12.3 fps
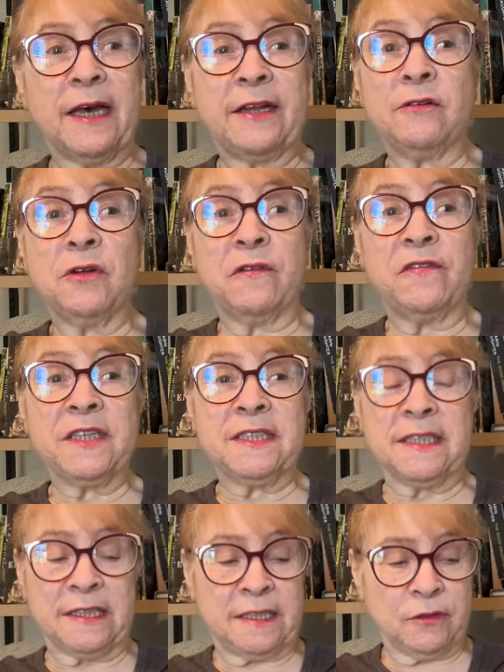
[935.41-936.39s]
I don't know if
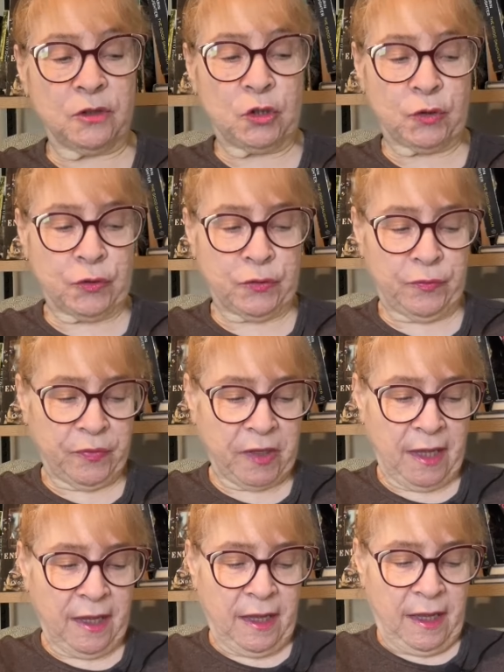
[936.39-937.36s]
this is still true,
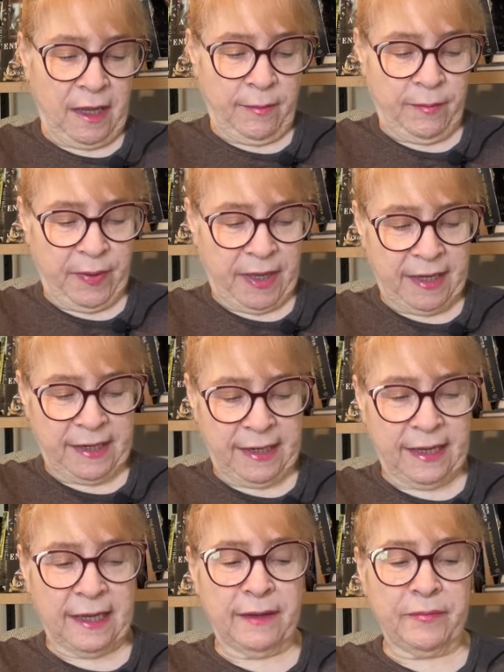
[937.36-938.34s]
but
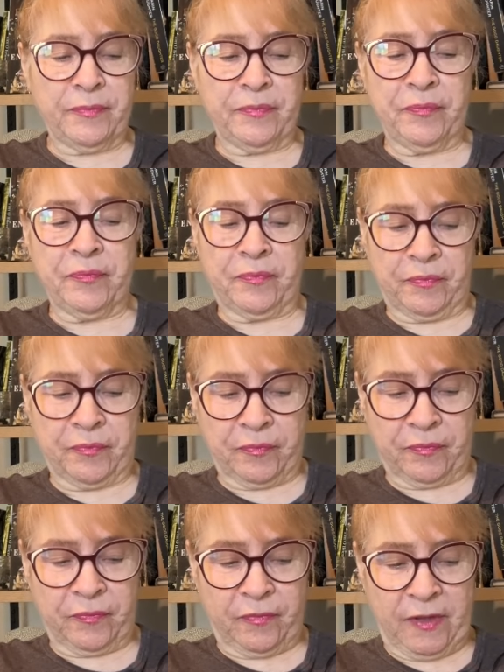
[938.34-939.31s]

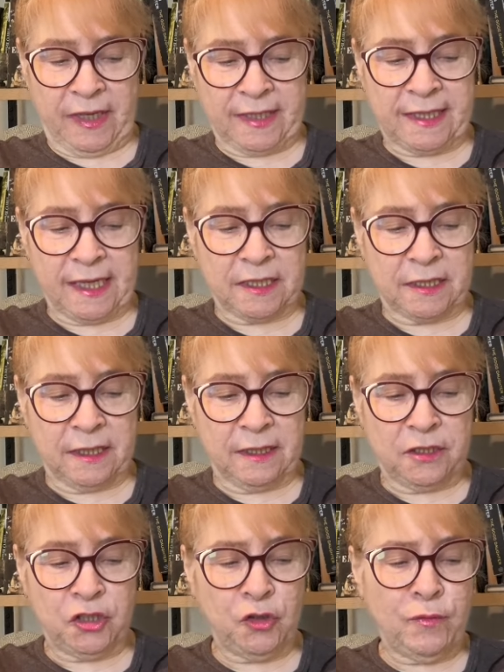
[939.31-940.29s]
it says
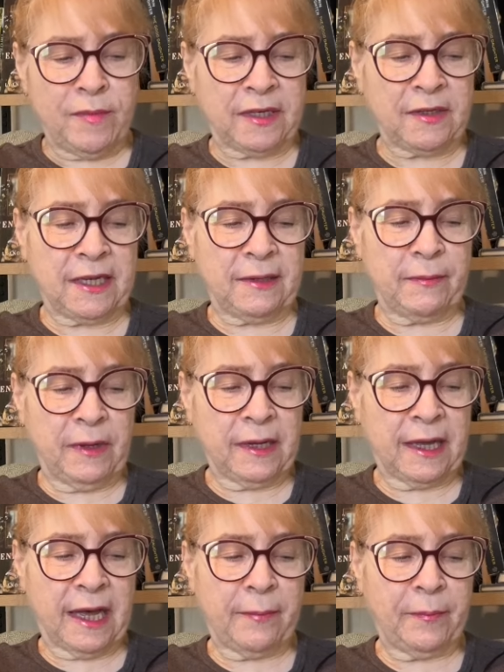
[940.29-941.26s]
2
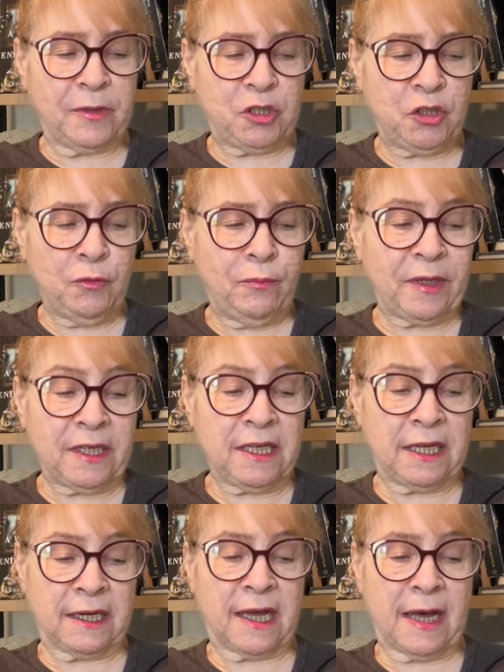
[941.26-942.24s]

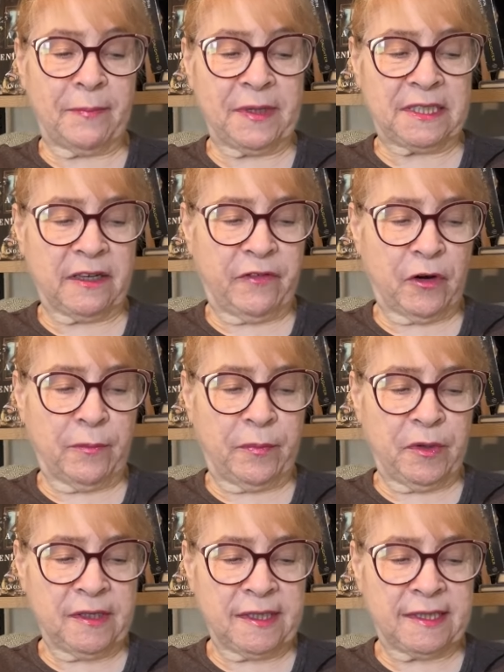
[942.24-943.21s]
billion copies of her
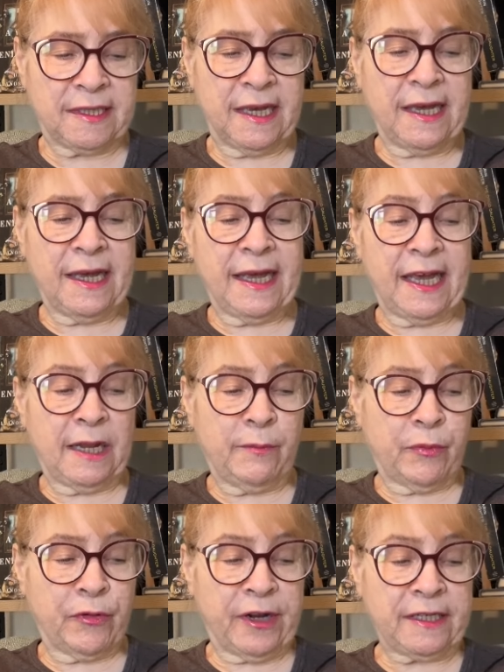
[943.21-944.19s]
books in
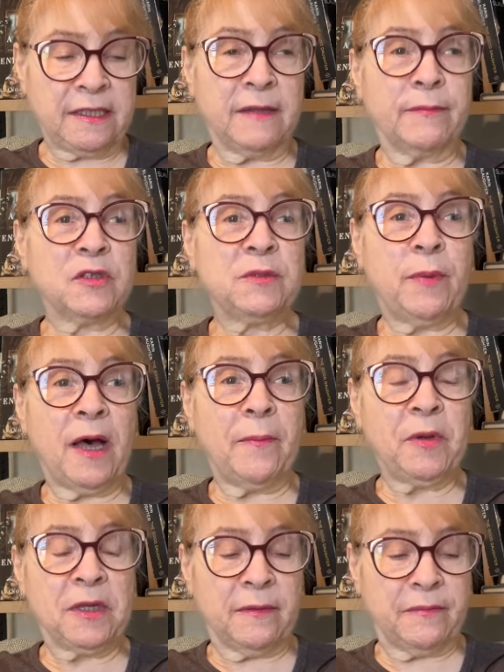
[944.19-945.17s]
print, the most
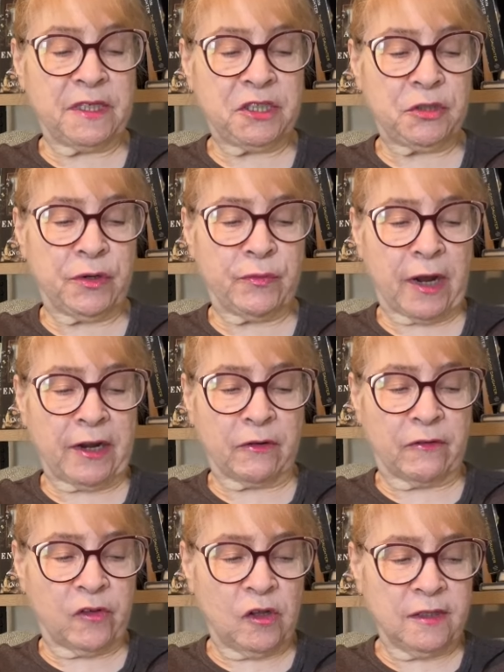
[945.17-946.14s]
popular mystery writer
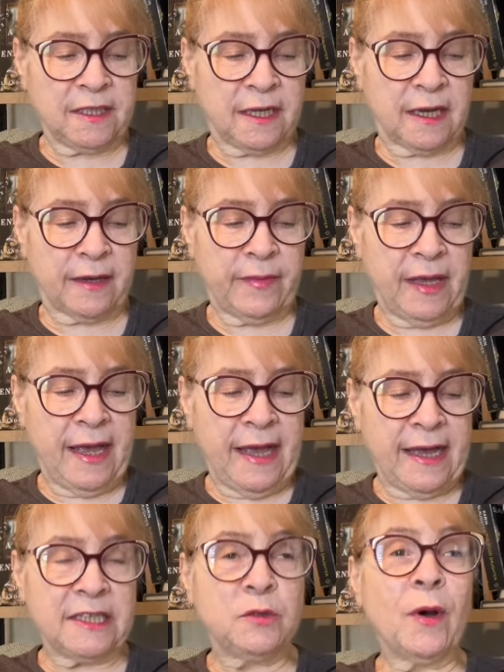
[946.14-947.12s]
of all time,
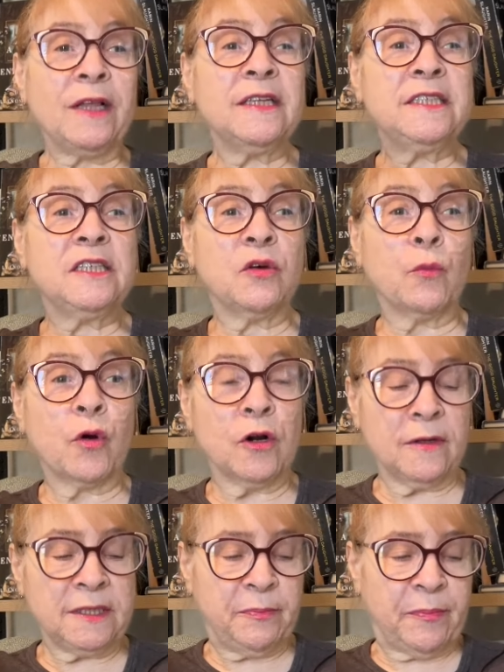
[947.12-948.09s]
as well as the
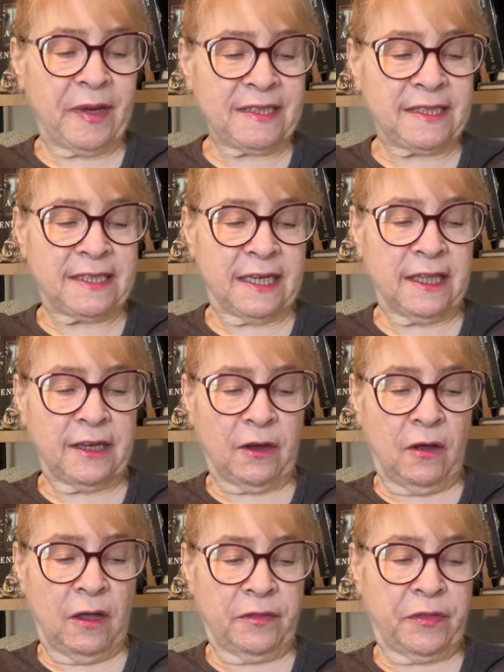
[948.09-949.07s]
world's best-selling
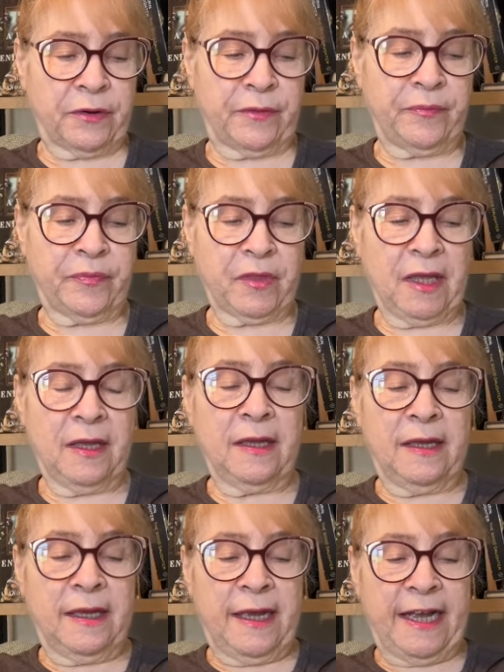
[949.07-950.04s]
author.
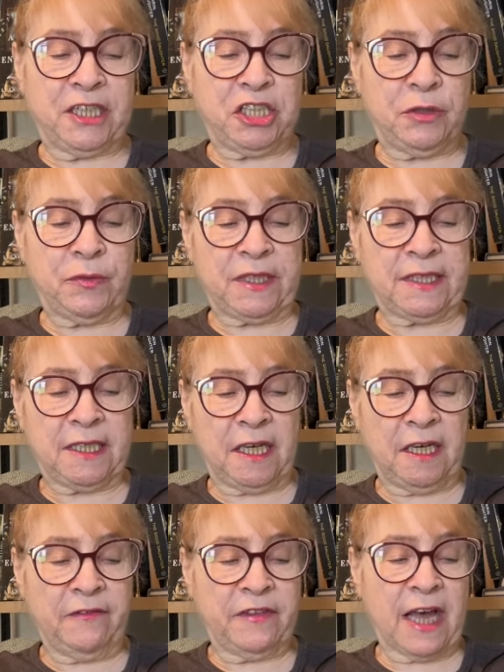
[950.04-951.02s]
And she
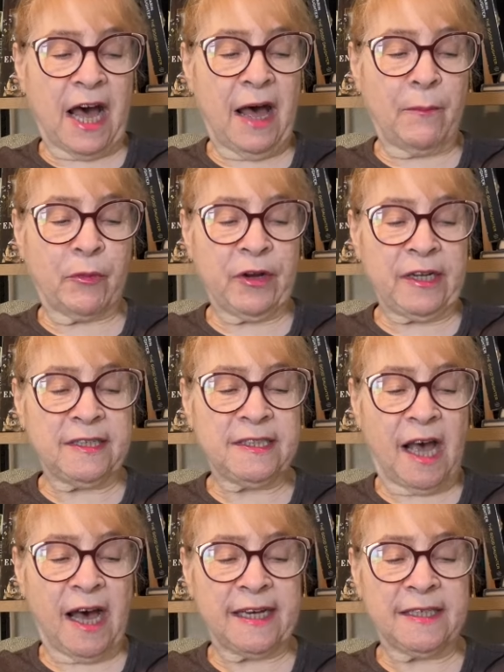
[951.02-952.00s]
received Britain's
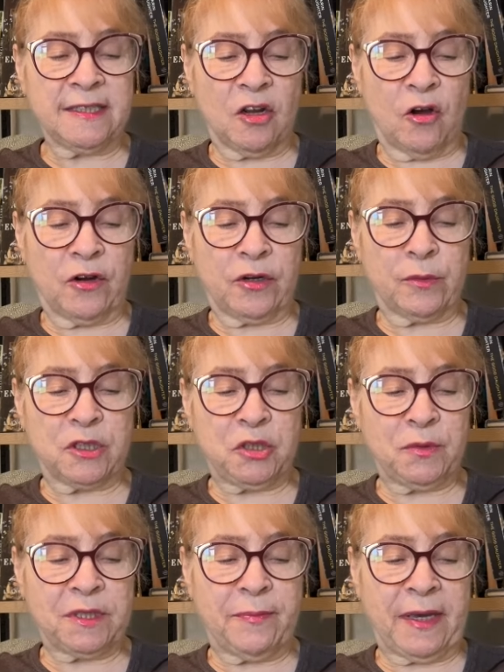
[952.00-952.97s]
highest honor when
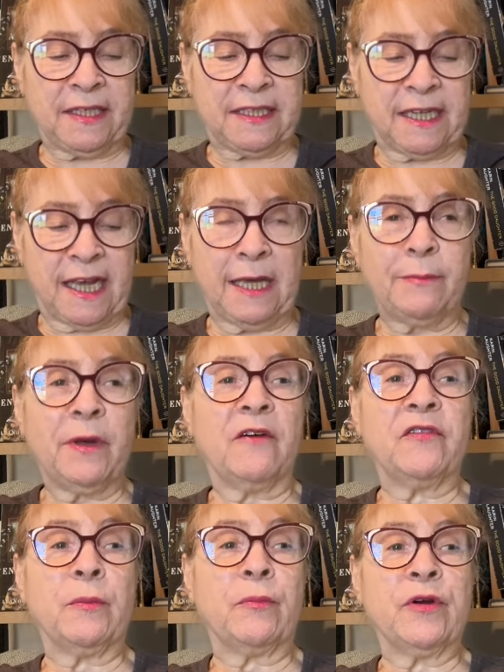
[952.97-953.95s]
she was made Dame
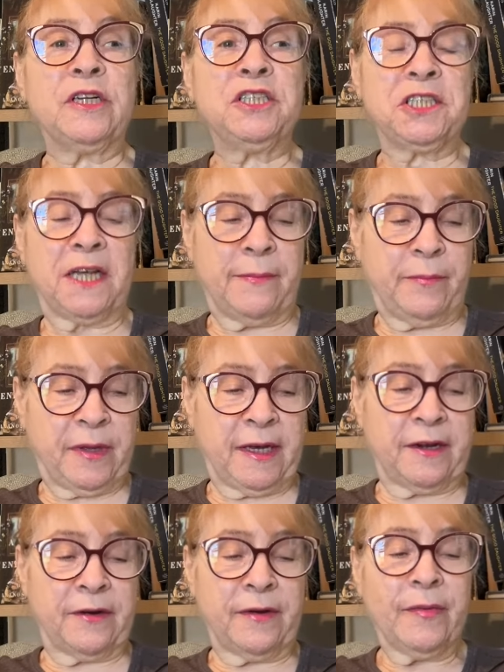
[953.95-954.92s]
of the British
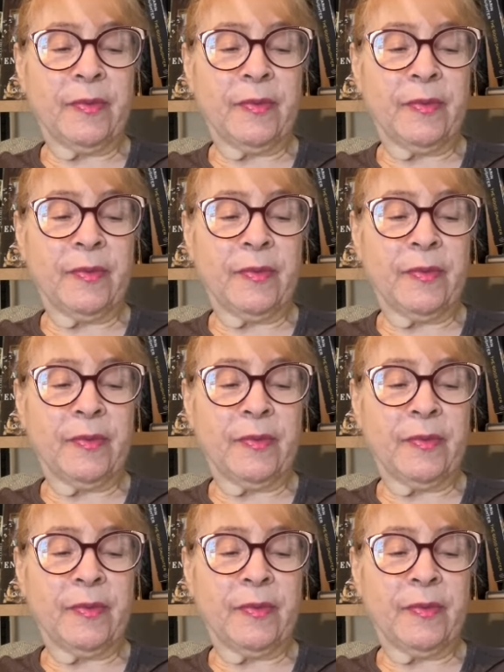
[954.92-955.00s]
Empire.